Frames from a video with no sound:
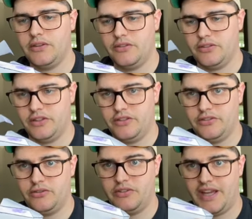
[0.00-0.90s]
So these
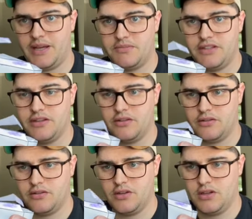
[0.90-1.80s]
two tabs here,
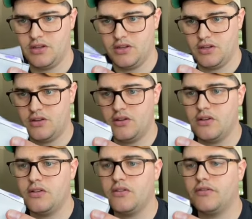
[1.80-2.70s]

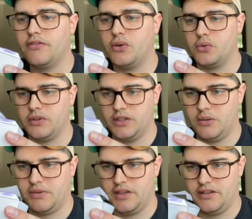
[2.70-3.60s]
folded
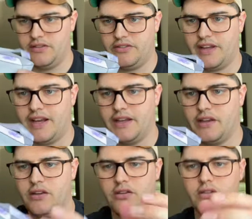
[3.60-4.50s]
up and inside,
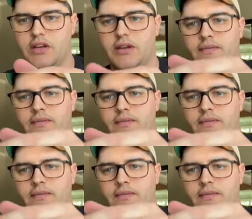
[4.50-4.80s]
okay?